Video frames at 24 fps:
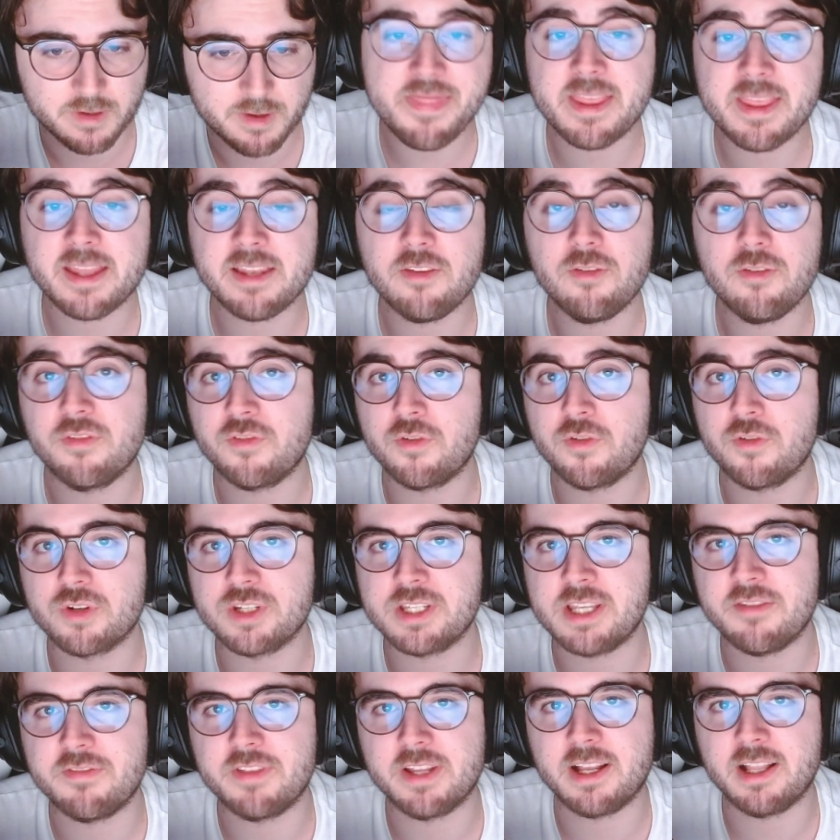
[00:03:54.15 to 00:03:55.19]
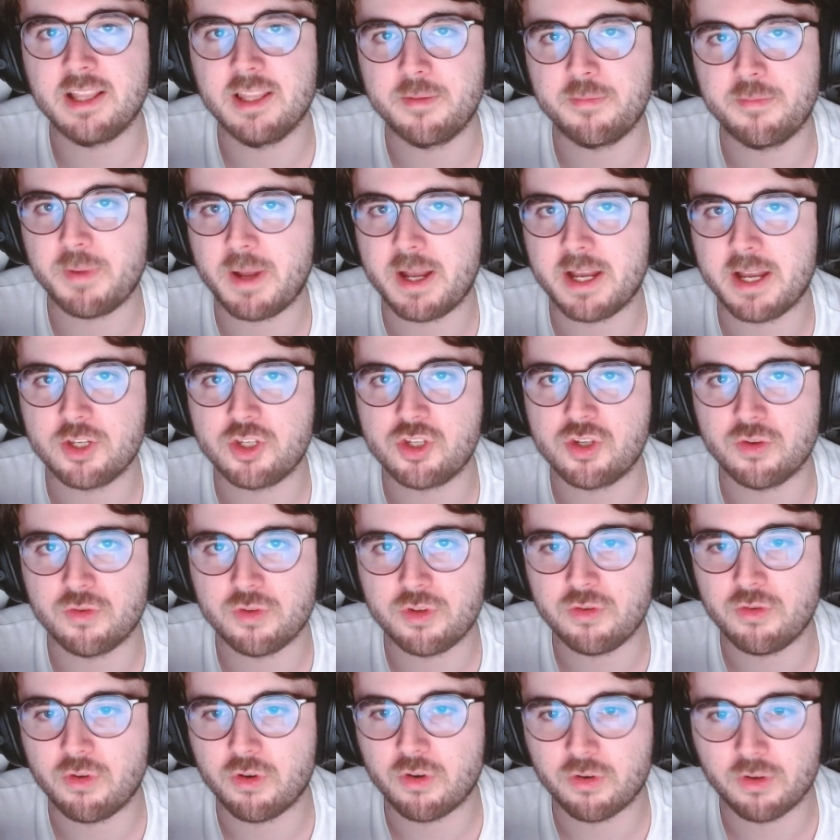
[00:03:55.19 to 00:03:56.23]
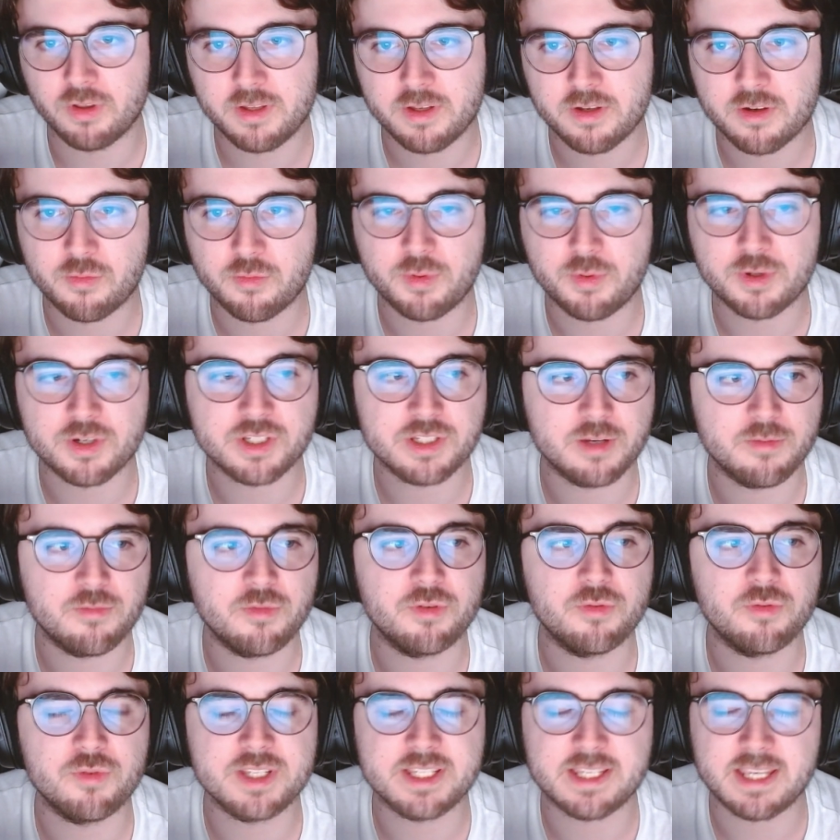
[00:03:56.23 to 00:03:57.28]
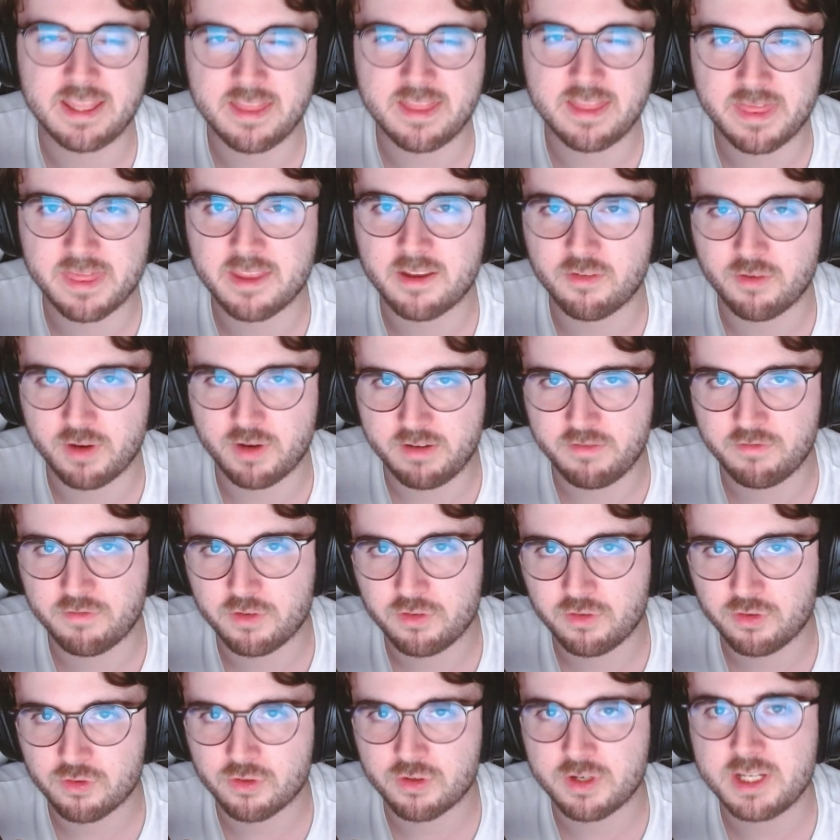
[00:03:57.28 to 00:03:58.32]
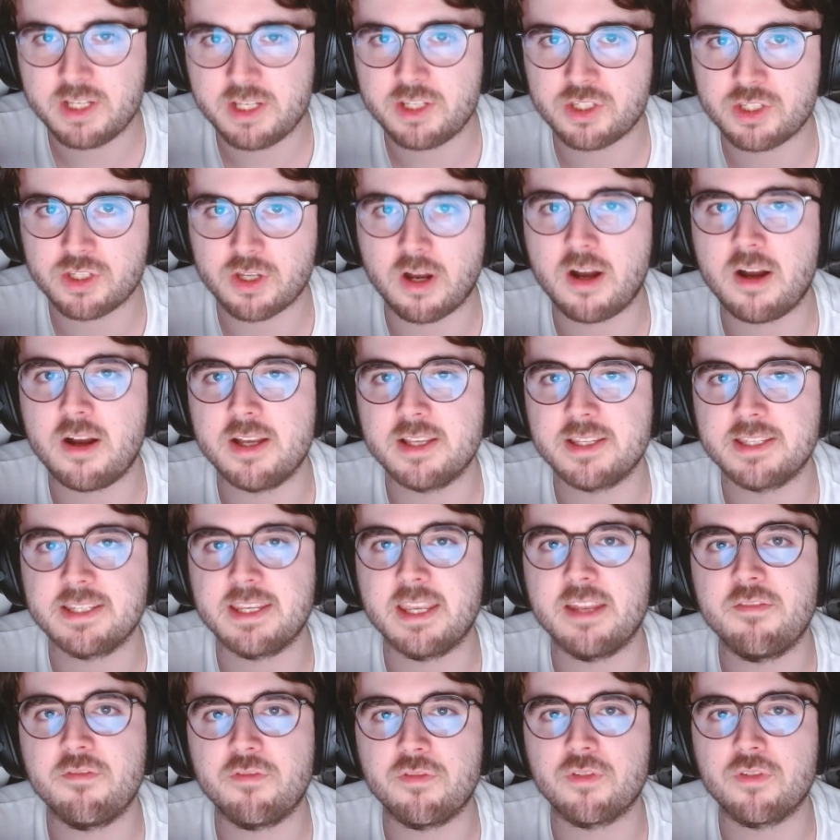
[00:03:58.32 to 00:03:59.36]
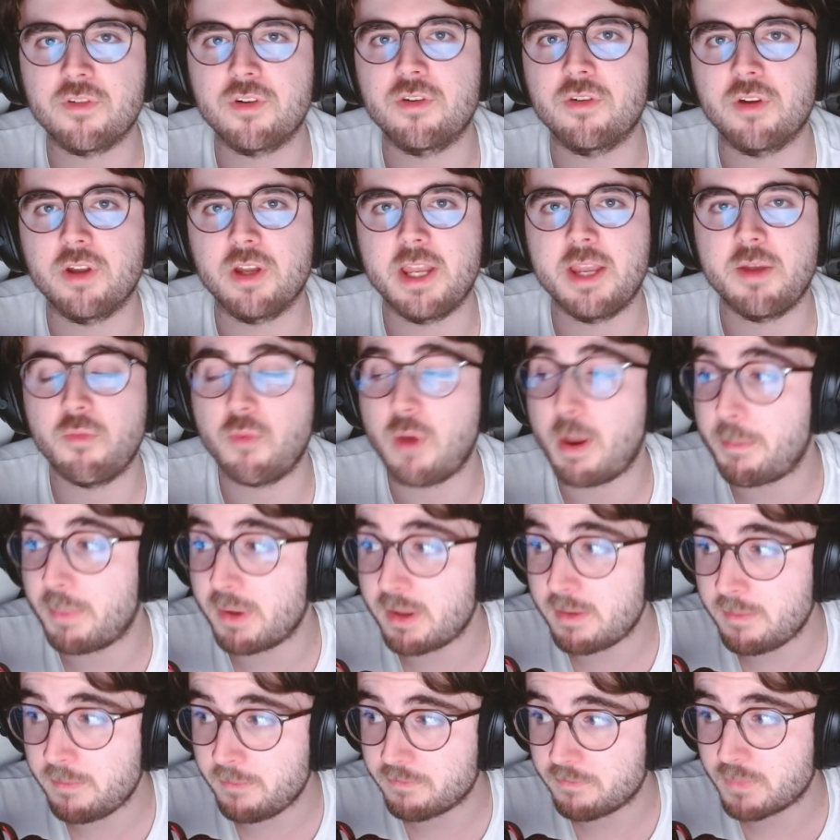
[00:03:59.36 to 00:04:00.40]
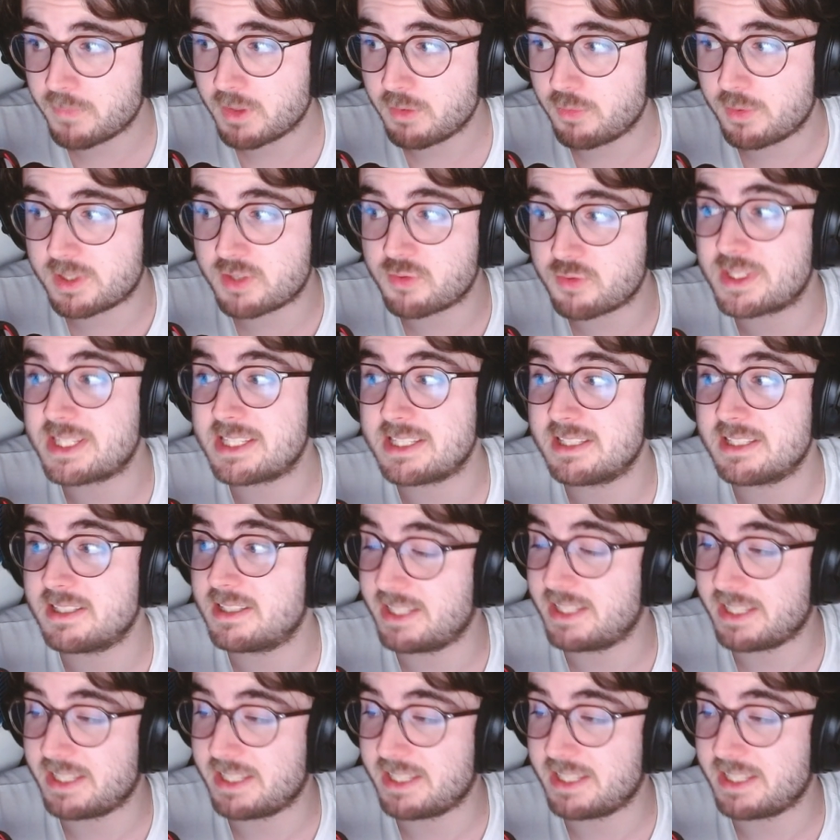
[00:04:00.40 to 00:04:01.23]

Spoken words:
And then you of course have the clip I showed you earlier where someone was in their inventory, saw a skin for a weapon, which was